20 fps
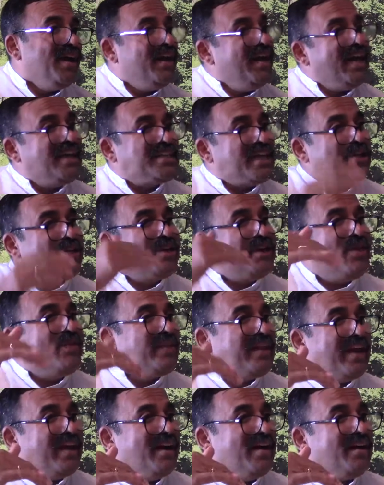has achieved
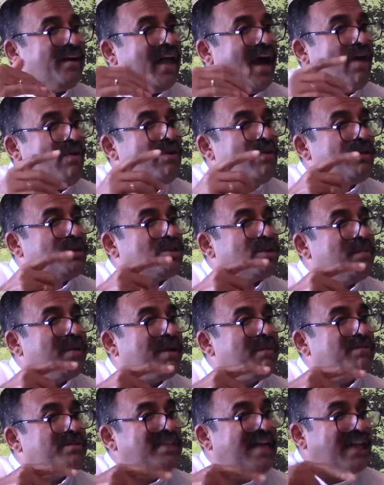everything. Now he wants to
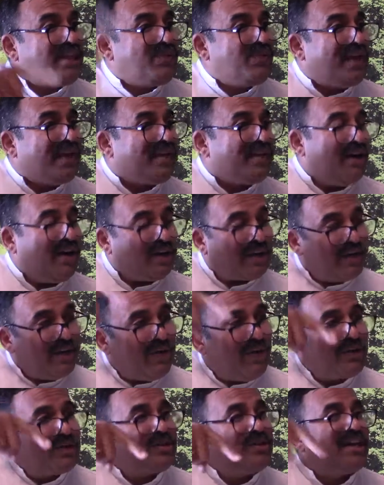become Sattvic or he
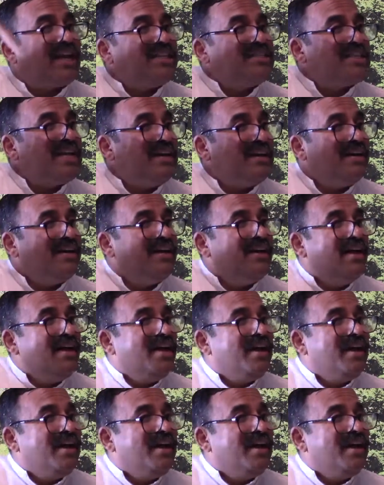wants to transcend.